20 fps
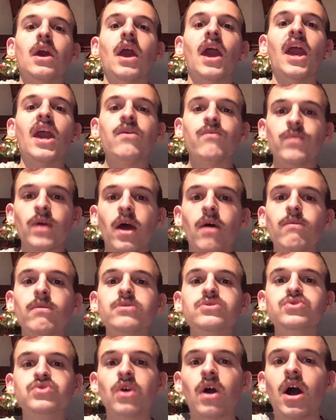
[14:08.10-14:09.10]
A
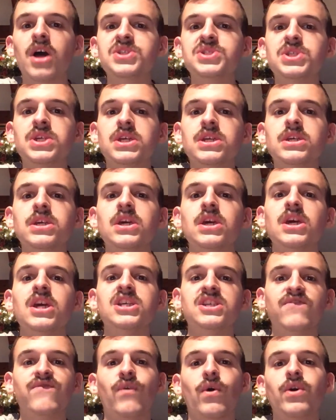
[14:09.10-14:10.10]
railroad crossing
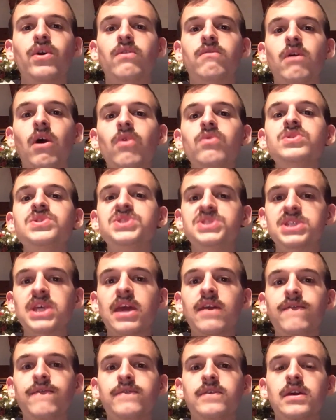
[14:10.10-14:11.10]
is for your own
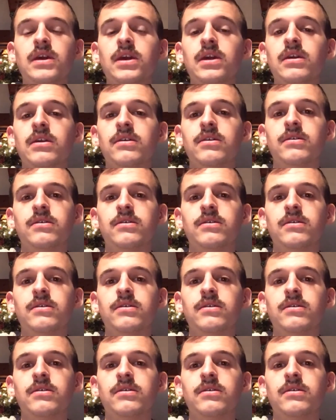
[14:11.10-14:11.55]
safety.